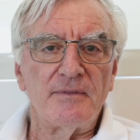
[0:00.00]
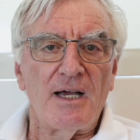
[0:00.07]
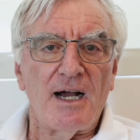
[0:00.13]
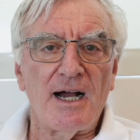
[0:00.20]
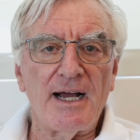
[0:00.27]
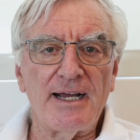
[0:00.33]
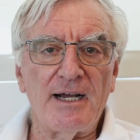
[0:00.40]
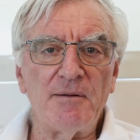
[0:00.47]

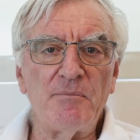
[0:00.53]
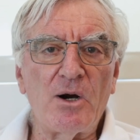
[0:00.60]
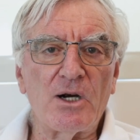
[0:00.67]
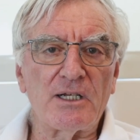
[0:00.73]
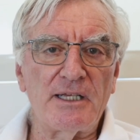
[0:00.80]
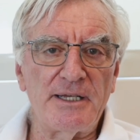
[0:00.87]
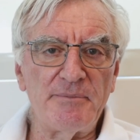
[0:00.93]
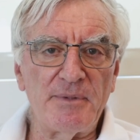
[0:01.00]
Hi, I'm
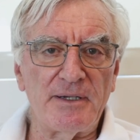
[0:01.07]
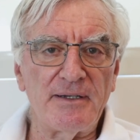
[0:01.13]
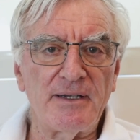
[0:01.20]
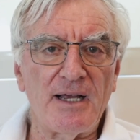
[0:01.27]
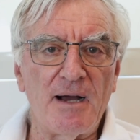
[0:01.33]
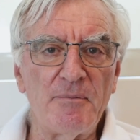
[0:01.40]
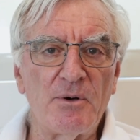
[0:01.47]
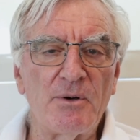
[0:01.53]
Mark Liebman.
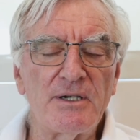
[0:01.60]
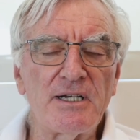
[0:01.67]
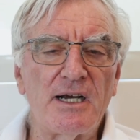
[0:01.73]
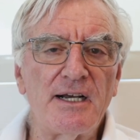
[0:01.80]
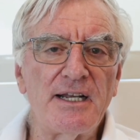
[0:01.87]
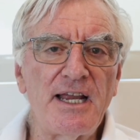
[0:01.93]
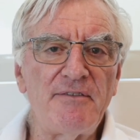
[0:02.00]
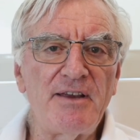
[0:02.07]
I'm a
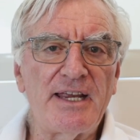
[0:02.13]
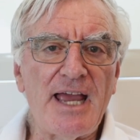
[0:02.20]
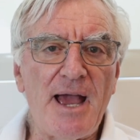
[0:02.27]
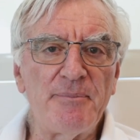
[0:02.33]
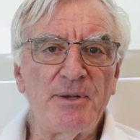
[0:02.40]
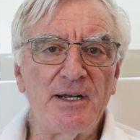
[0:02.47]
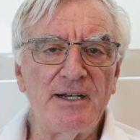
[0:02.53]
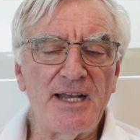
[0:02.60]
retired Navy
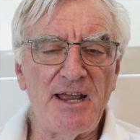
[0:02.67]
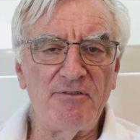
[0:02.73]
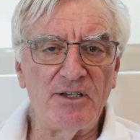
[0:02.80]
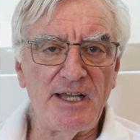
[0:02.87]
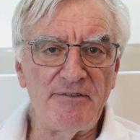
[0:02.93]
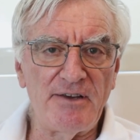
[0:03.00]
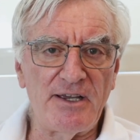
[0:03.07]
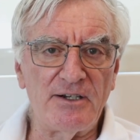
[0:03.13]
captain and naval
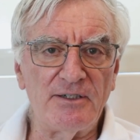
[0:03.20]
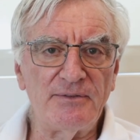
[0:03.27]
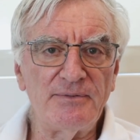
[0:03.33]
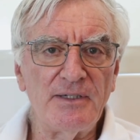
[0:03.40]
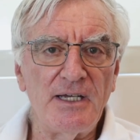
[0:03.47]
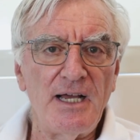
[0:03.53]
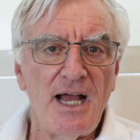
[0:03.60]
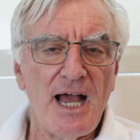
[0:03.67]
aviator.
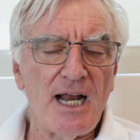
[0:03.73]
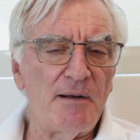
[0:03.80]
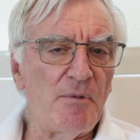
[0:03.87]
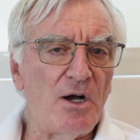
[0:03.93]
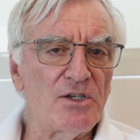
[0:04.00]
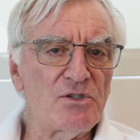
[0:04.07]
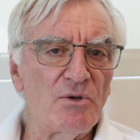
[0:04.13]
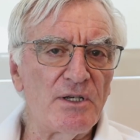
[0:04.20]
And I'm
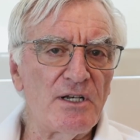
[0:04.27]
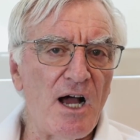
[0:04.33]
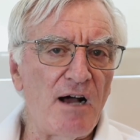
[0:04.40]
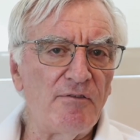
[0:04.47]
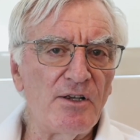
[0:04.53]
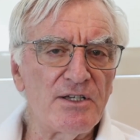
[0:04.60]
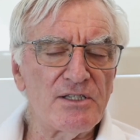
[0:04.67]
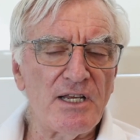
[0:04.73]
also a
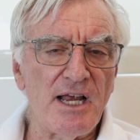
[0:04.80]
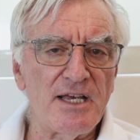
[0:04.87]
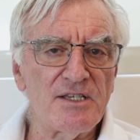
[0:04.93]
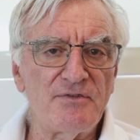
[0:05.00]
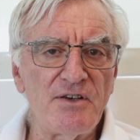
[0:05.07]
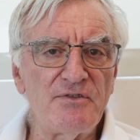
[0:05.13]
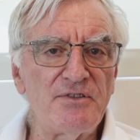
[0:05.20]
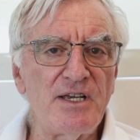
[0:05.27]
novelist that has
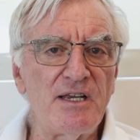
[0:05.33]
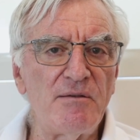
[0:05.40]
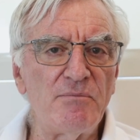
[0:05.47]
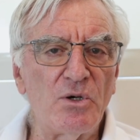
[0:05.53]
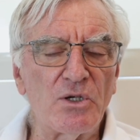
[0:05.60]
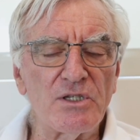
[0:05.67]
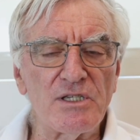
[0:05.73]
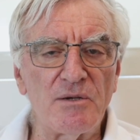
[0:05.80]
15
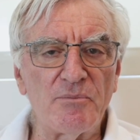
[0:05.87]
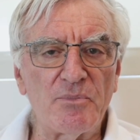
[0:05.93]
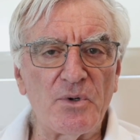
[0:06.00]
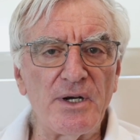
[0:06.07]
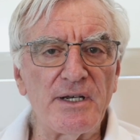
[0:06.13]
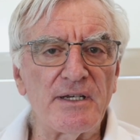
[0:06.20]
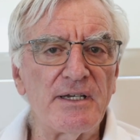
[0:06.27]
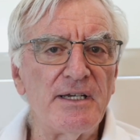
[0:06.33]
books in
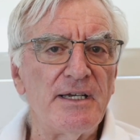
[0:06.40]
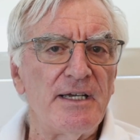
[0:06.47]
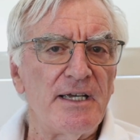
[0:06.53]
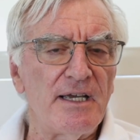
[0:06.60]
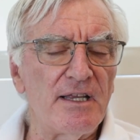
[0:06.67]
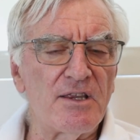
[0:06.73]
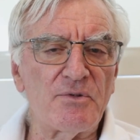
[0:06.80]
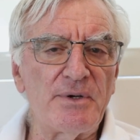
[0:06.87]
print
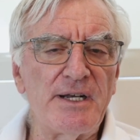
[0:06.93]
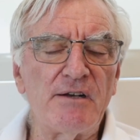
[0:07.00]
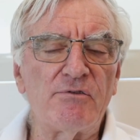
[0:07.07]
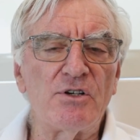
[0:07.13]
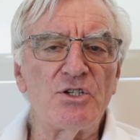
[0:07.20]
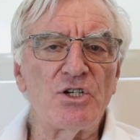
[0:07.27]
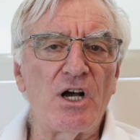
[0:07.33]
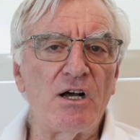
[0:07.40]
in 3
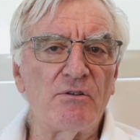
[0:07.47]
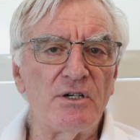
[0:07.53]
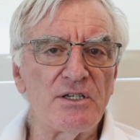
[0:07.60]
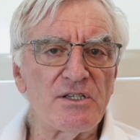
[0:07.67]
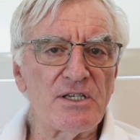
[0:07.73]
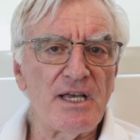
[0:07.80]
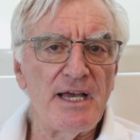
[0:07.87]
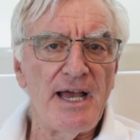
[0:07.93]
different
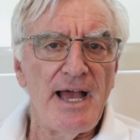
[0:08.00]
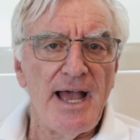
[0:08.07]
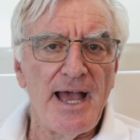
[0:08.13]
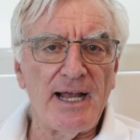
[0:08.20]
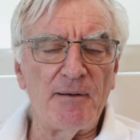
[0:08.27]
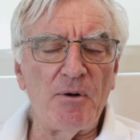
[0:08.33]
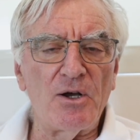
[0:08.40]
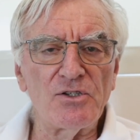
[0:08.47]
genres.
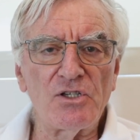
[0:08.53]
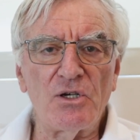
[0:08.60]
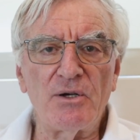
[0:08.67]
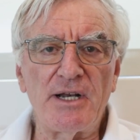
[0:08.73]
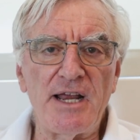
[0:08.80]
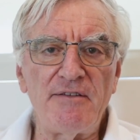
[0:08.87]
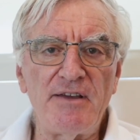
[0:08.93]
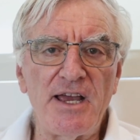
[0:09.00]
And I'm also
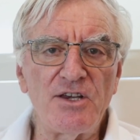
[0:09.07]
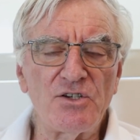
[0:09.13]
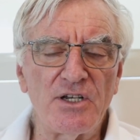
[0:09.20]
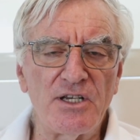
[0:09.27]
an aviation